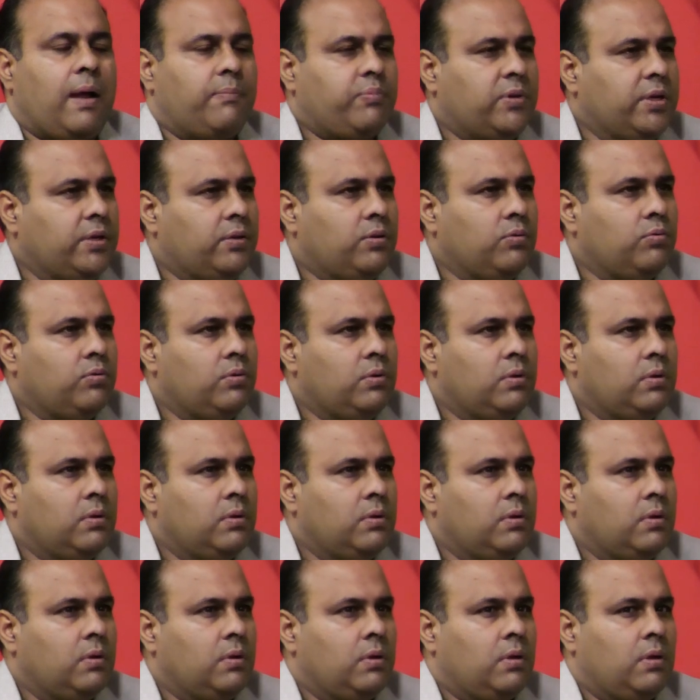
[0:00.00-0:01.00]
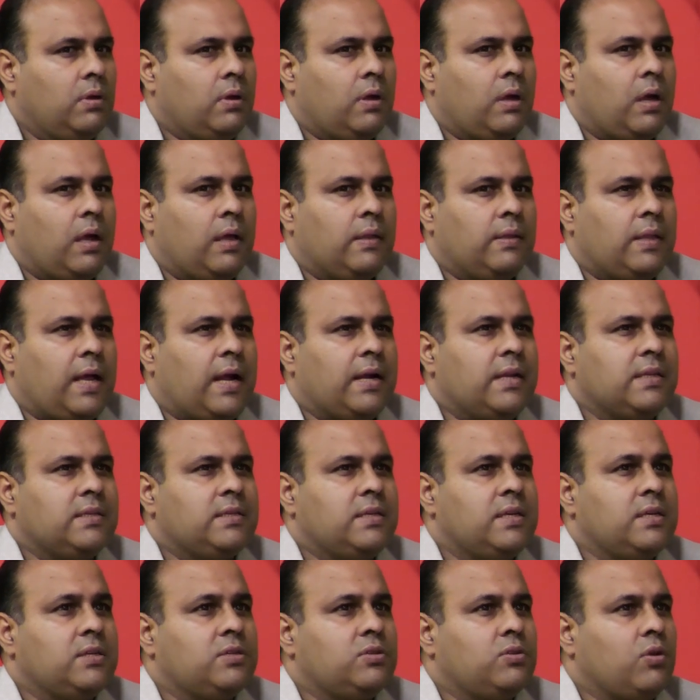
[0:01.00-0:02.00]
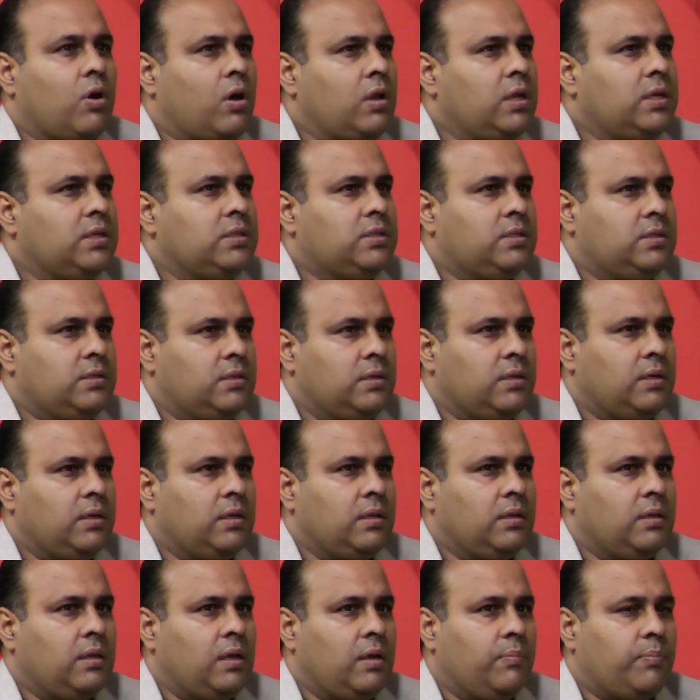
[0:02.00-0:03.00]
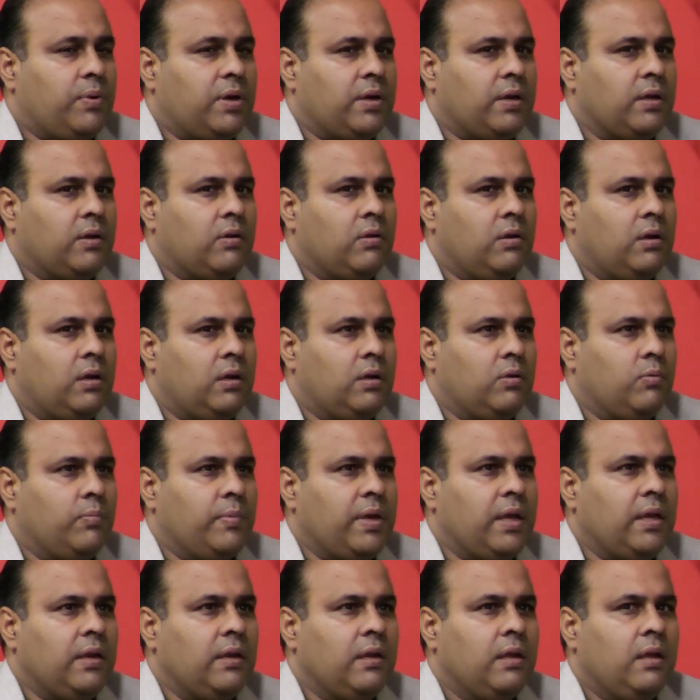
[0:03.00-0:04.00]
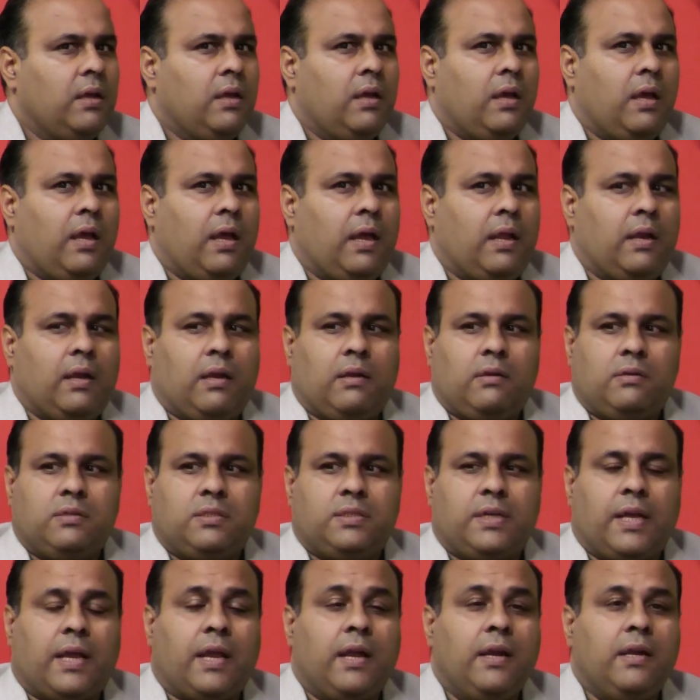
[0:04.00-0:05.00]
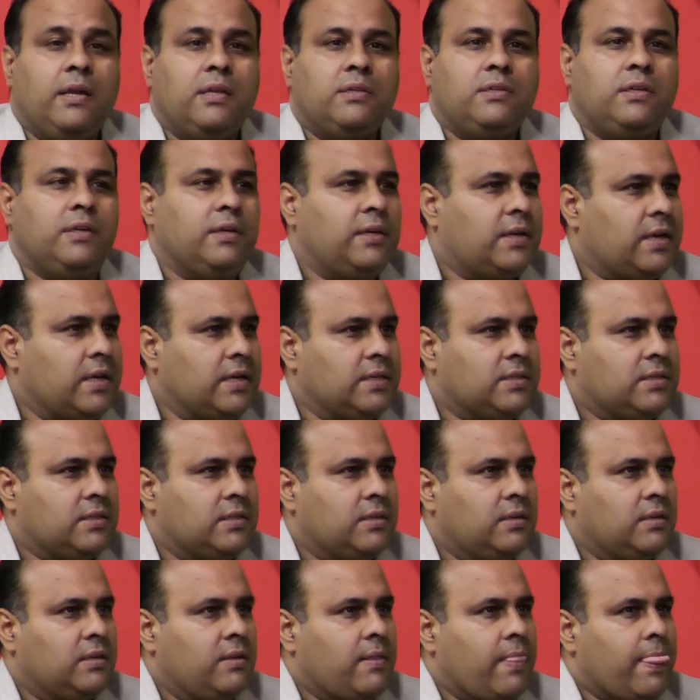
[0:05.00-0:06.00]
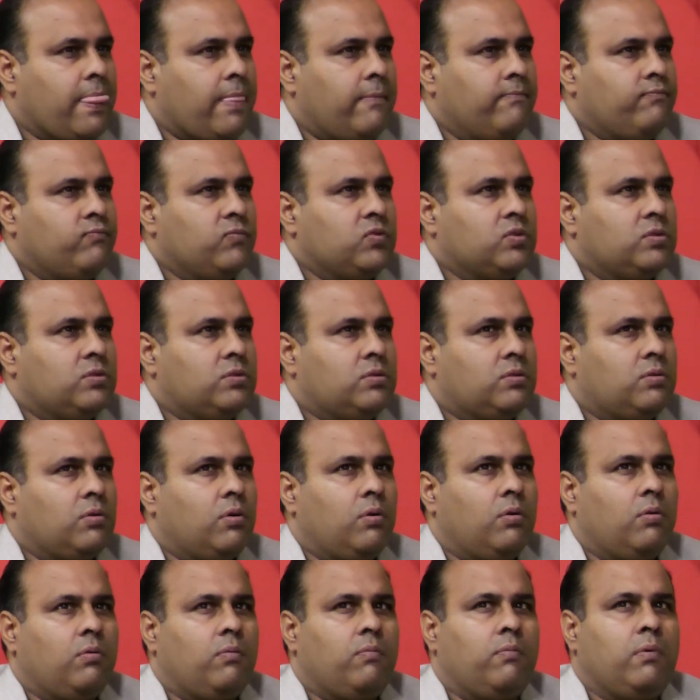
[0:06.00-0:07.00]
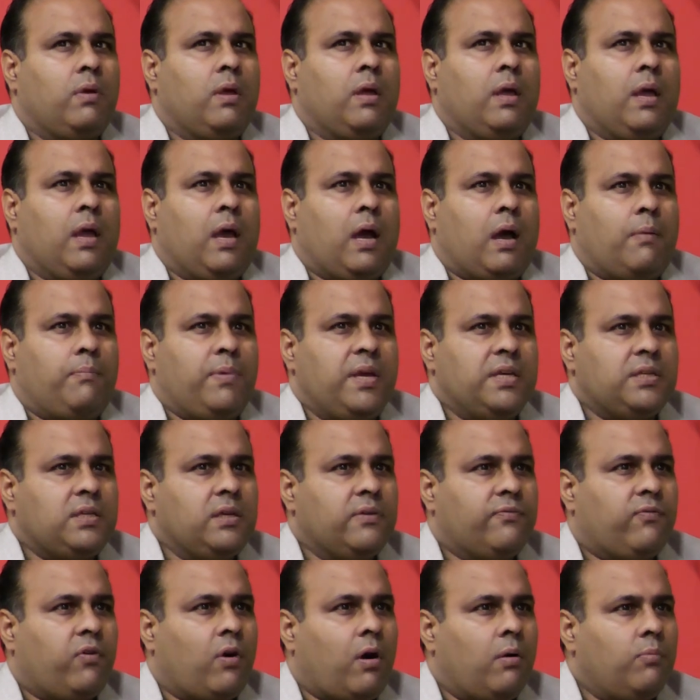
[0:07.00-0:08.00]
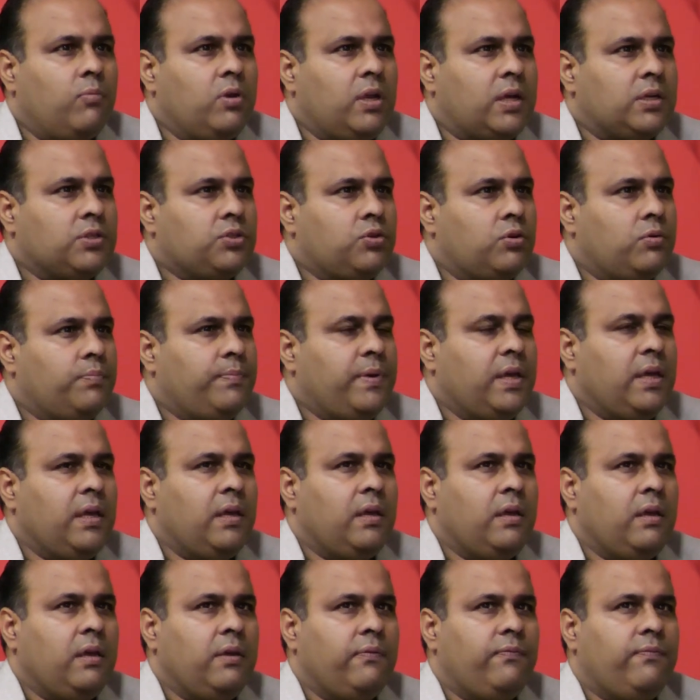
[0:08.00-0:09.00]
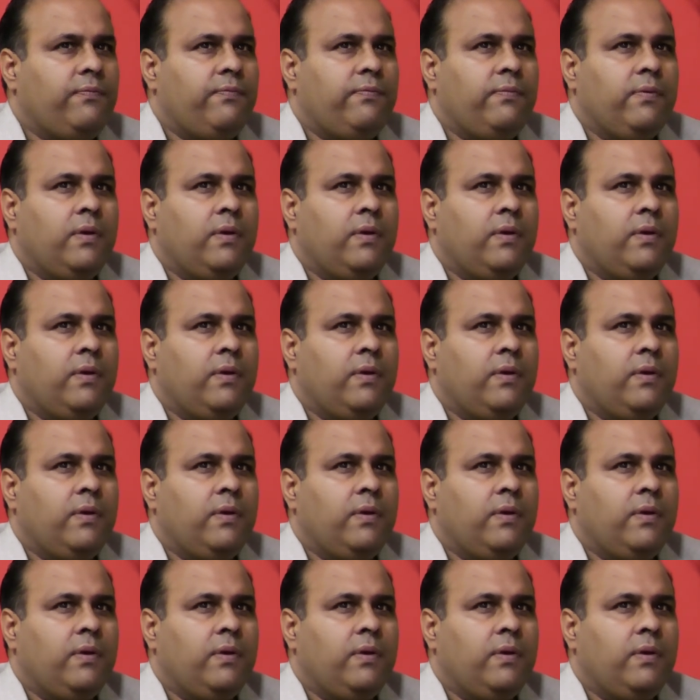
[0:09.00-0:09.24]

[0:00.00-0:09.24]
aptitude, that is his knowledge in a particular domain, and second is interest. So a basic formula should be, if